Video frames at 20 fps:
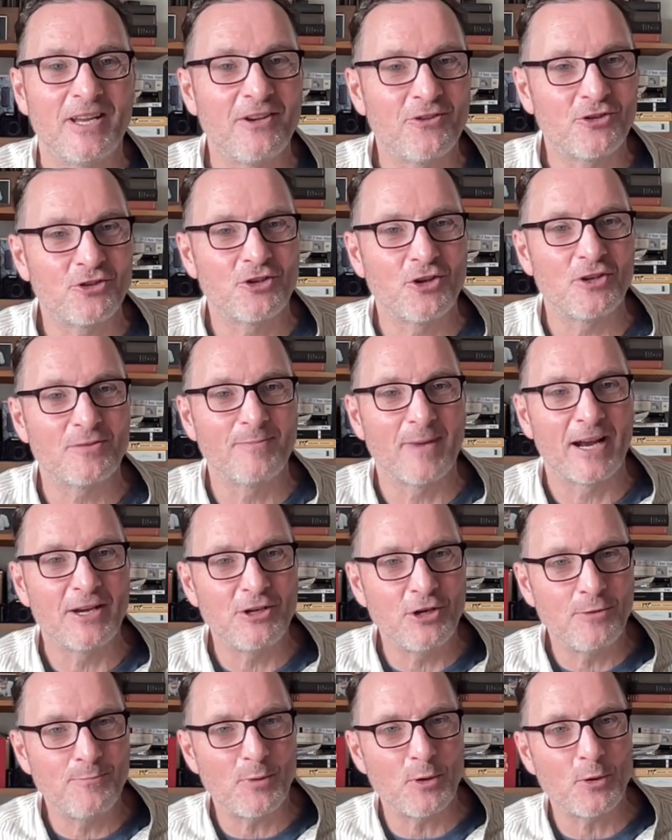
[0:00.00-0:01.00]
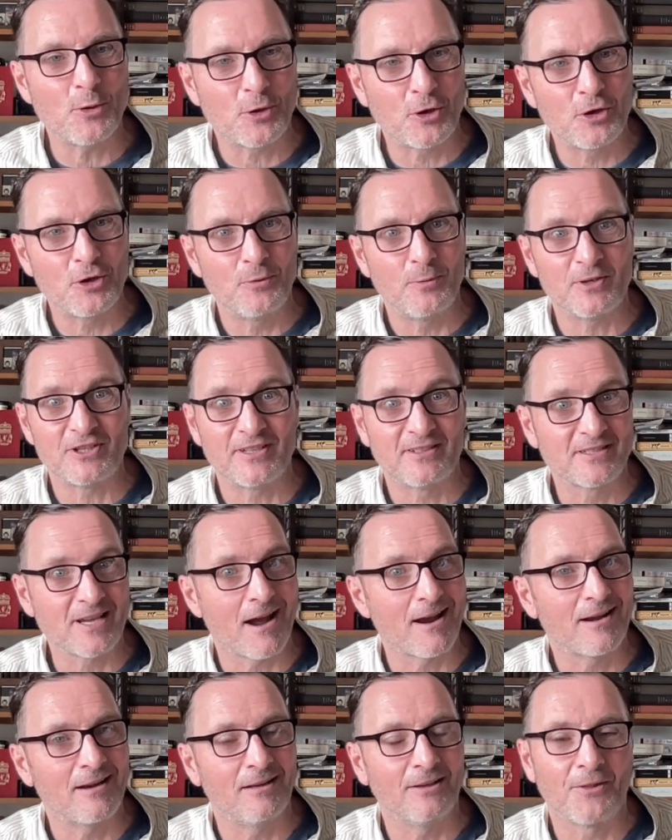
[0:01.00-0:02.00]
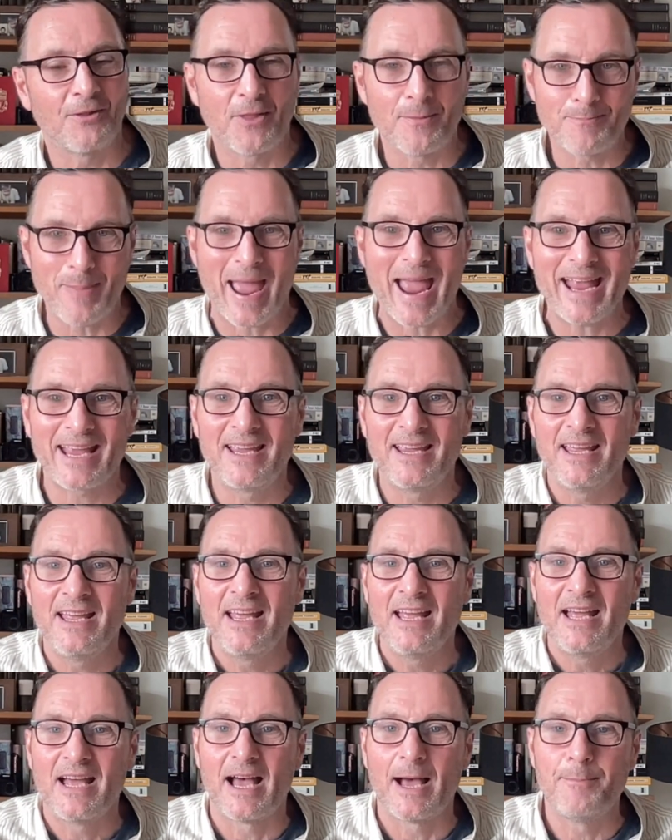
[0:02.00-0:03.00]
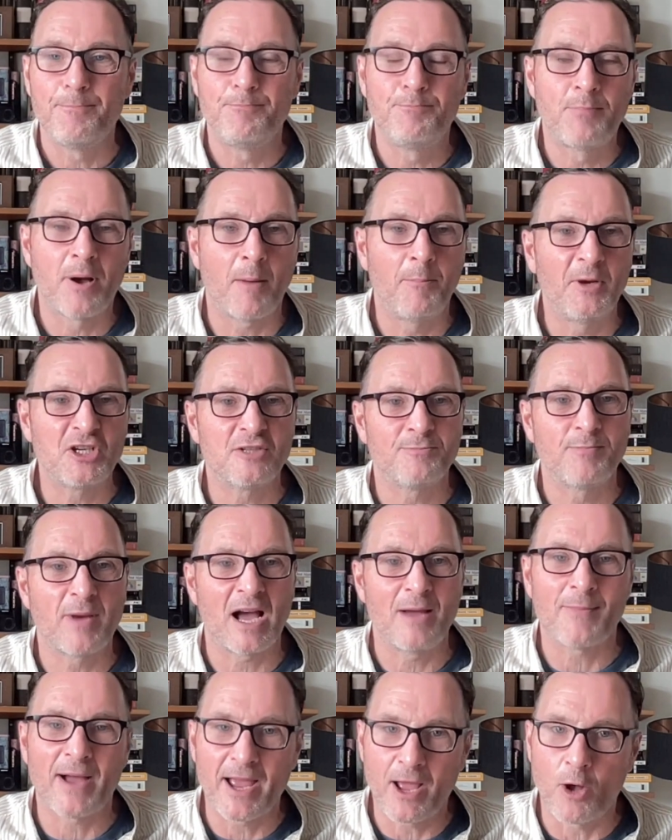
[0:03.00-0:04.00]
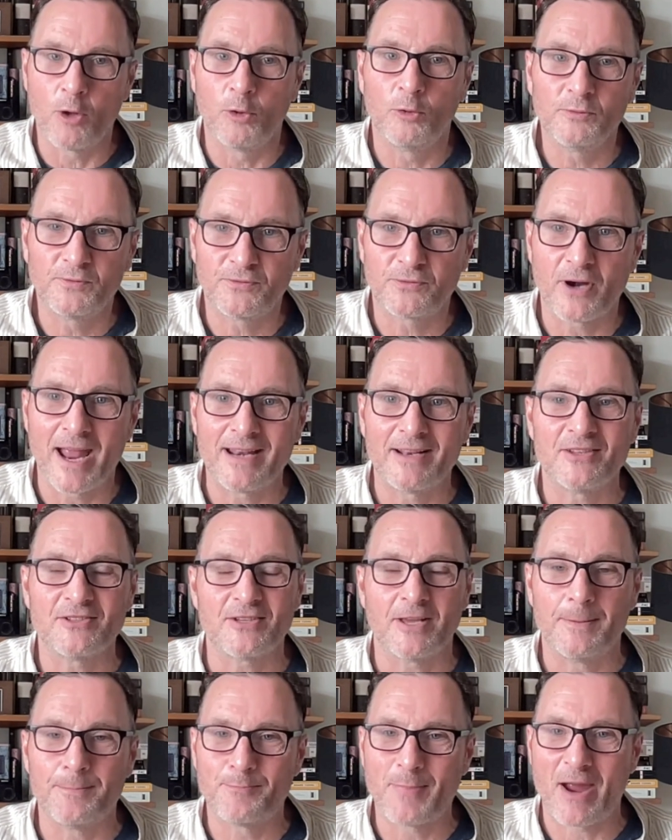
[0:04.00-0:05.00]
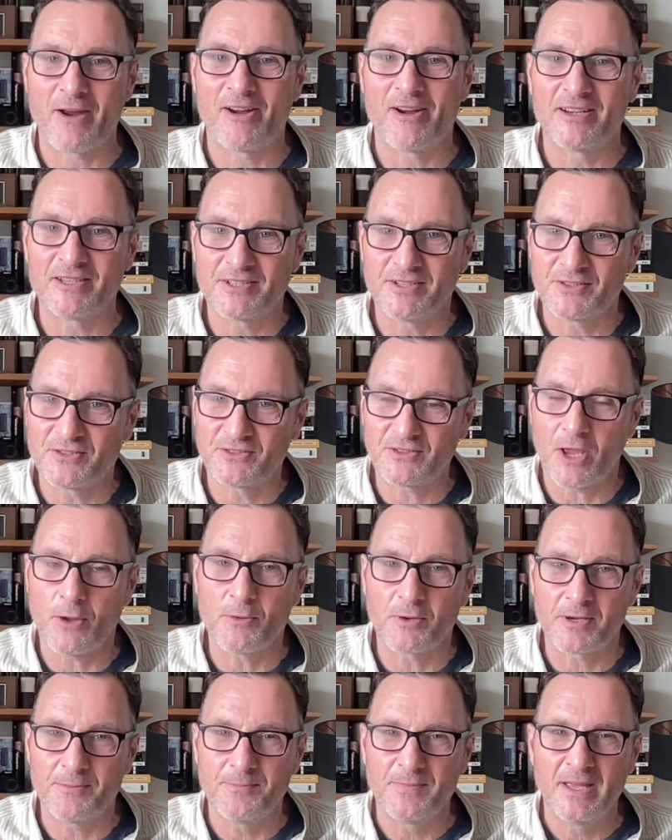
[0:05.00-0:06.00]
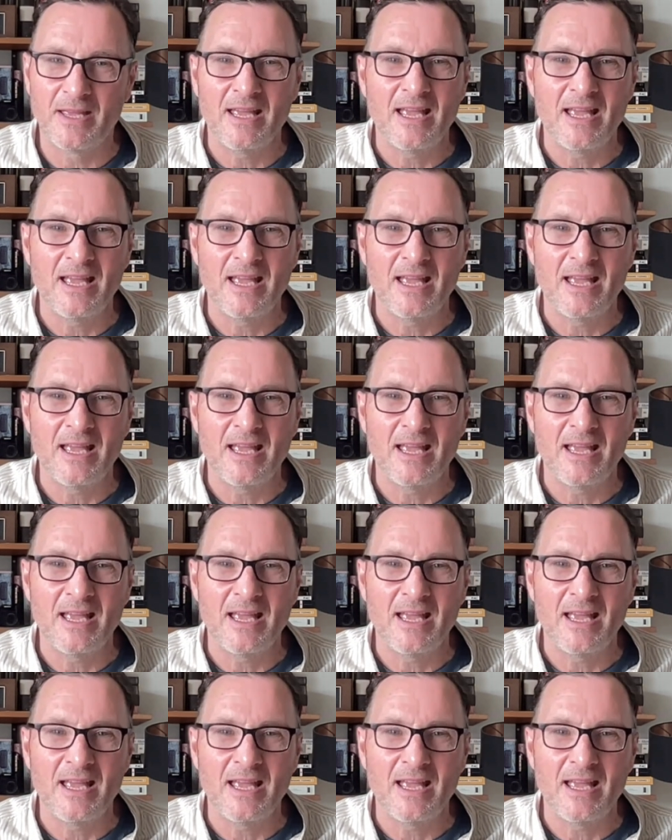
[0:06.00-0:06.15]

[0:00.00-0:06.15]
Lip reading: introduce my new book, which is titled The Beck, published by my old friends at Barrington Stoke.